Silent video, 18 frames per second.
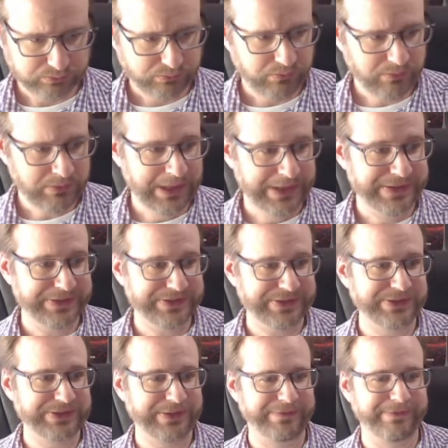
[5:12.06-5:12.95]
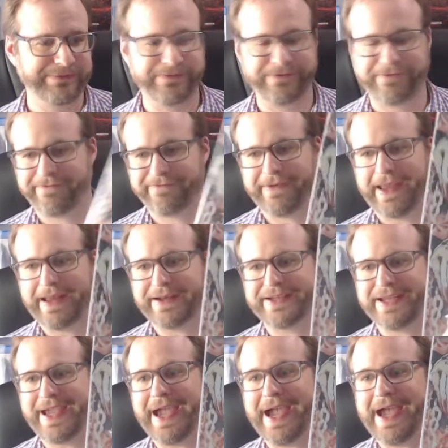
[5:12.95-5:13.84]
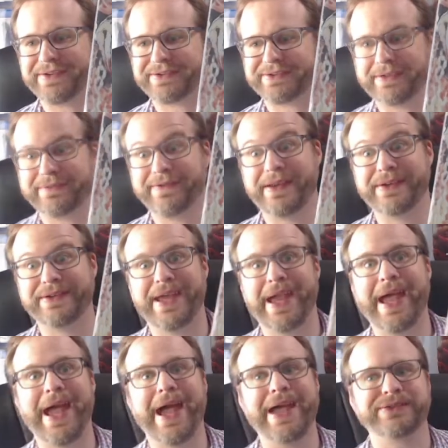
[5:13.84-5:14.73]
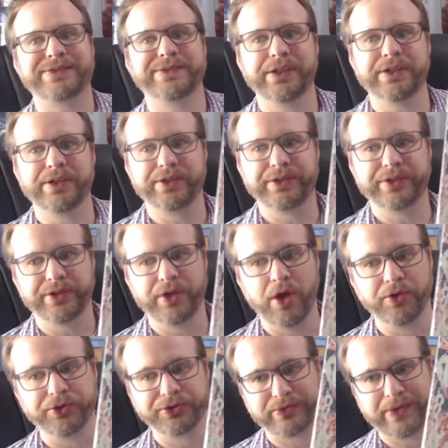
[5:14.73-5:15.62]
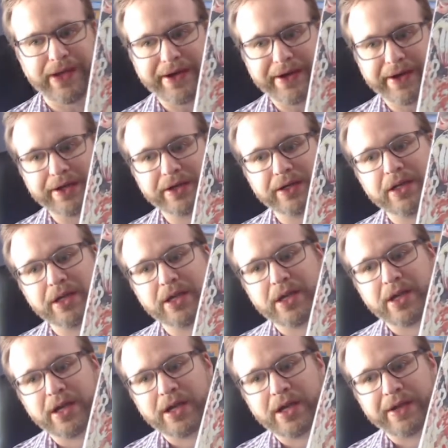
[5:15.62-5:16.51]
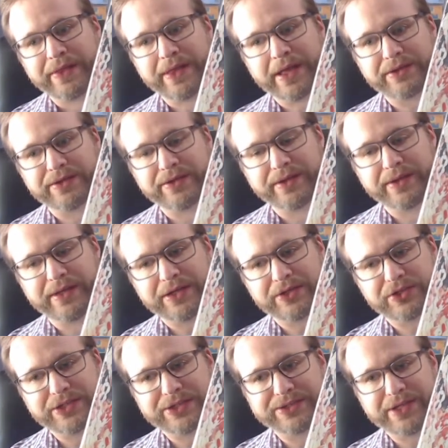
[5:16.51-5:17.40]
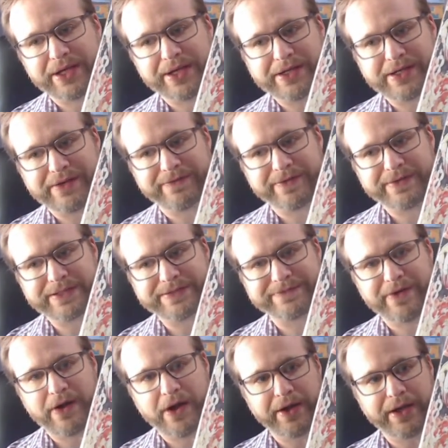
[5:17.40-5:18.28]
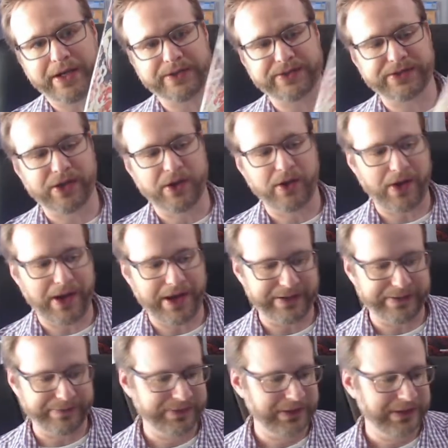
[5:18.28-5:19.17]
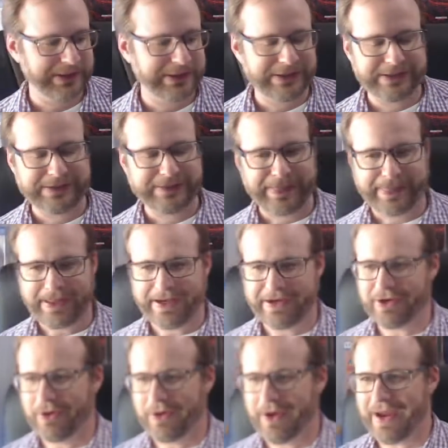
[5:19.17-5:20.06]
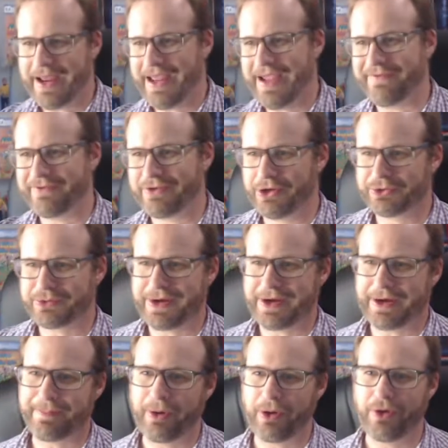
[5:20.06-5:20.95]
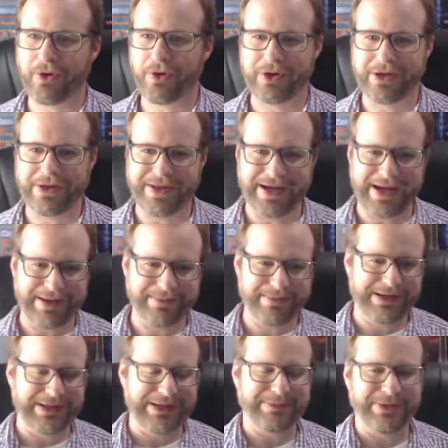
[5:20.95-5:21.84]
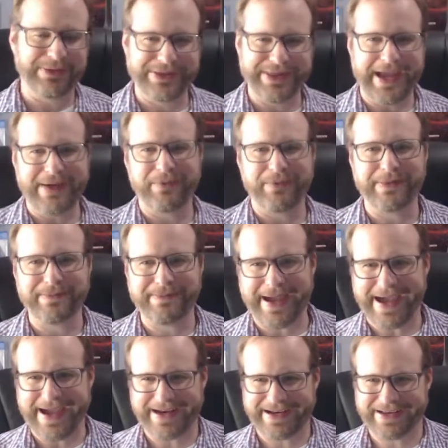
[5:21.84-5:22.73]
And this is a fantastic, fantastic Ghost Rider that that she's done here for this variant. So I you know, I have Ghost Rider pulled, and then I immediately put that one back, and